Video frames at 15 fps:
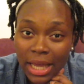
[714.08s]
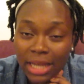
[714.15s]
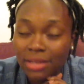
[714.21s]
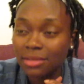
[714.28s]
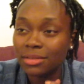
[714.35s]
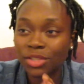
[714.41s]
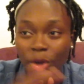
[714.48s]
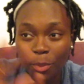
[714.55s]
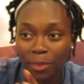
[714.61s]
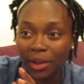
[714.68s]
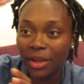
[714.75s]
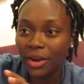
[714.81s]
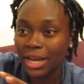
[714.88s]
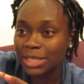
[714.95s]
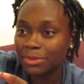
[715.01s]
and don't
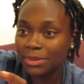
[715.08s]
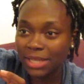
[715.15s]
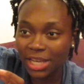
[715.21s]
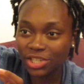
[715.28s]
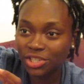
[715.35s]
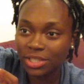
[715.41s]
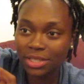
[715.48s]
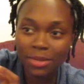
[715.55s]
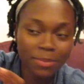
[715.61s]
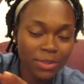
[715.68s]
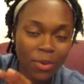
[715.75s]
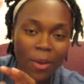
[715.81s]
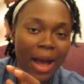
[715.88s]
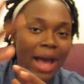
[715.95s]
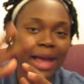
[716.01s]
put your expectations up
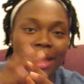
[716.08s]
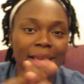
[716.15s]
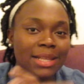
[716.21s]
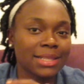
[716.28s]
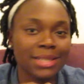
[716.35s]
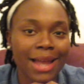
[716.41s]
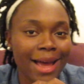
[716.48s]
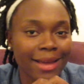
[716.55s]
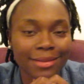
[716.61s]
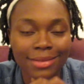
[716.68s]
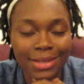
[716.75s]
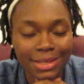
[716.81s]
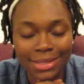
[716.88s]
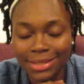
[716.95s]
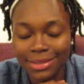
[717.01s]
so high. It's not
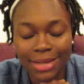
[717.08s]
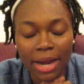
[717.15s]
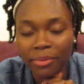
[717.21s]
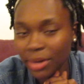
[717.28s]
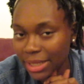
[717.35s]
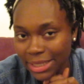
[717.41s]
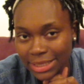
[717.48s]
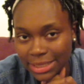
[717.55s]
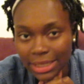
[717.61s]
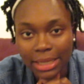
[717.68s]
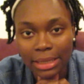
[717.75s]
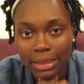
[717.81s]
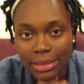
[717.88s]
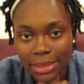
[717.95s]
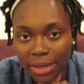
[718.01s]
realistic.
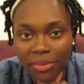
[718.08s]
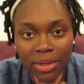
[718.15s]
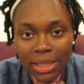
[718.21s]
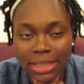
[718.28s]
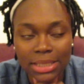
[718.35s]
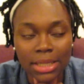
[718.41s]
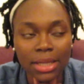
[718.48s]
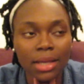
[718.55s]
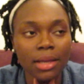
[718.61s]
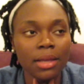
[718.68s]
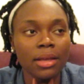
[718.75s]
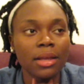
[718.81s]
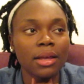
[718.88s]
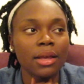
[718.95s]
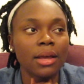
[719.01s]
It's not realistic.
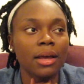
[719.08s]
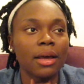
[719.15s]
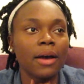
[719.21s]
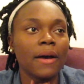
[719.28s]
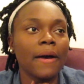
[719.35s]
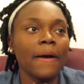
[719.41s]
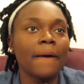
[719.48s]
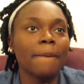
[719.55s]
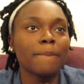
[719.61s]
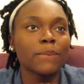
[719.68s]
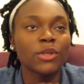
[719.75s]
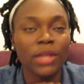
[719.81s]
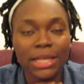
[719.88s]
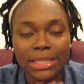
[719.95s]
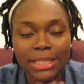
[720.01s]

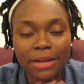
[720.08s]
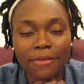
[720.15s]
So that's